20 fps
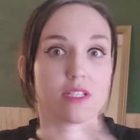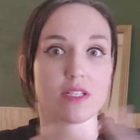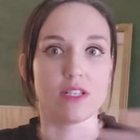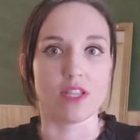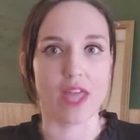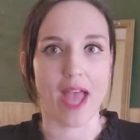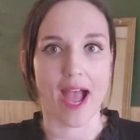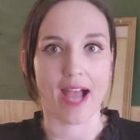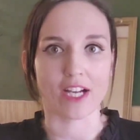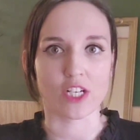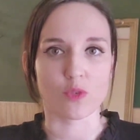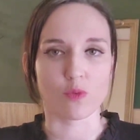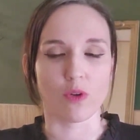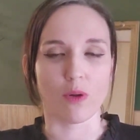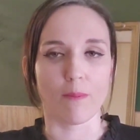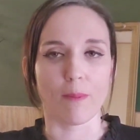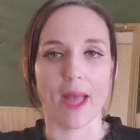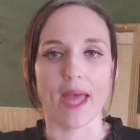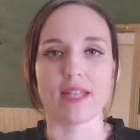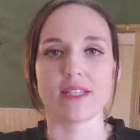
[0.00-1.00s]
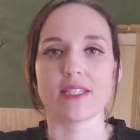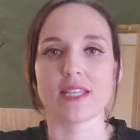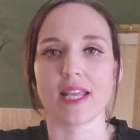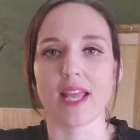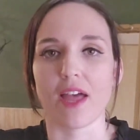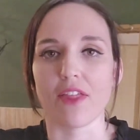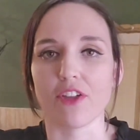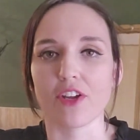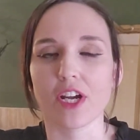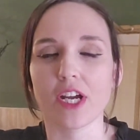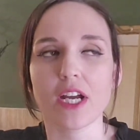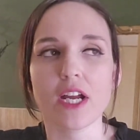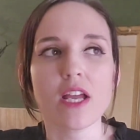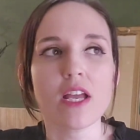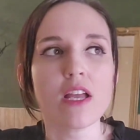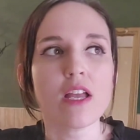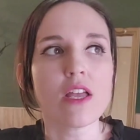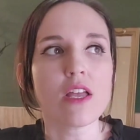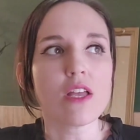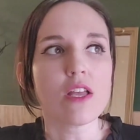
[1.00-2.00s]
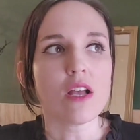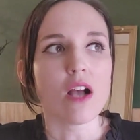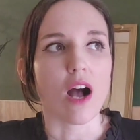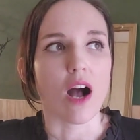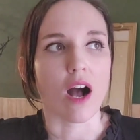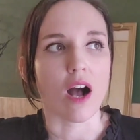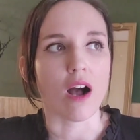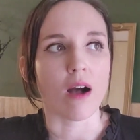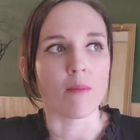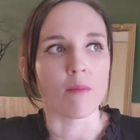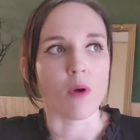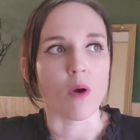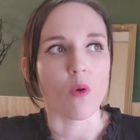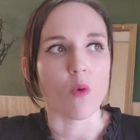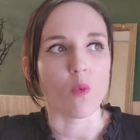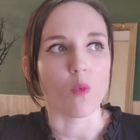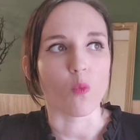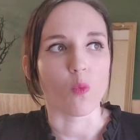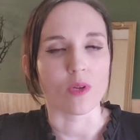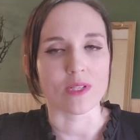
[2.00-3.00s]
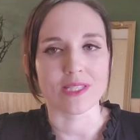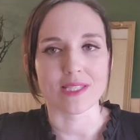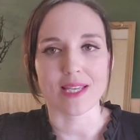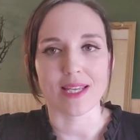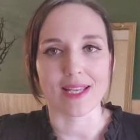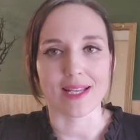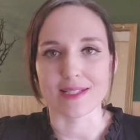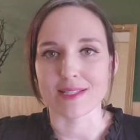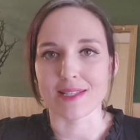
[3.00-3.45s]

the actual bed together, once I get